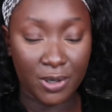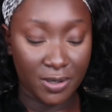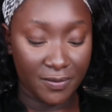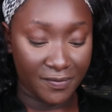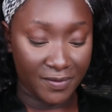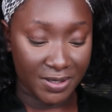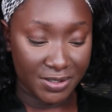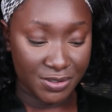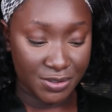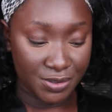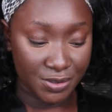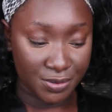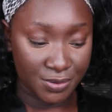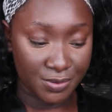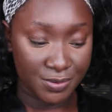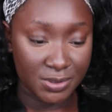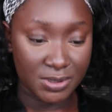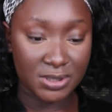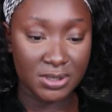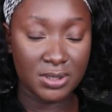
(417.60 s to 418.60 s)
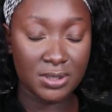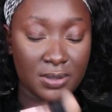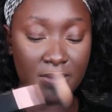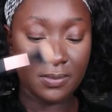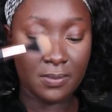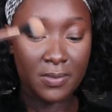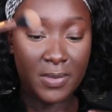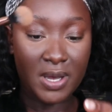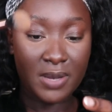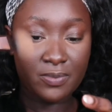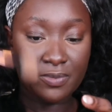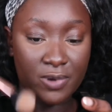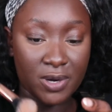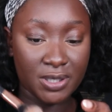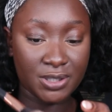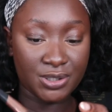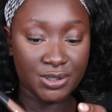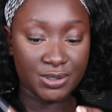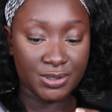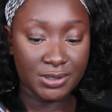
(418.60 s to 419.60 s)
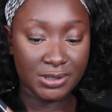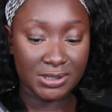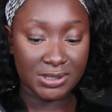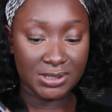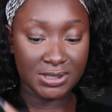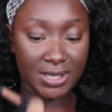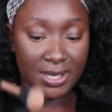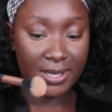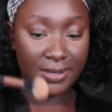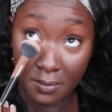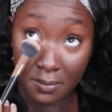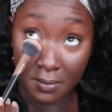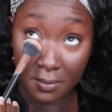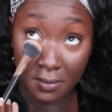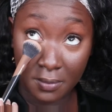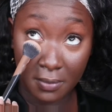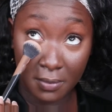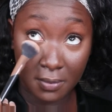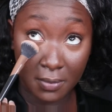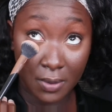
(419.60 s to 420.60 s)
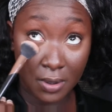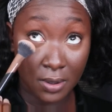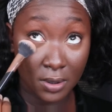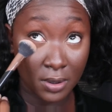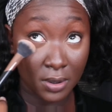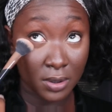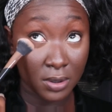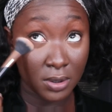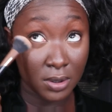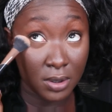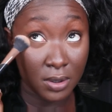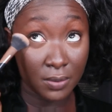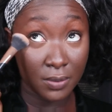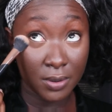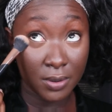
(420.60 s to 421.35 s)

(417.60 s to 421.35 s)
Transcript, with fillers: gonna first use my brush to set. You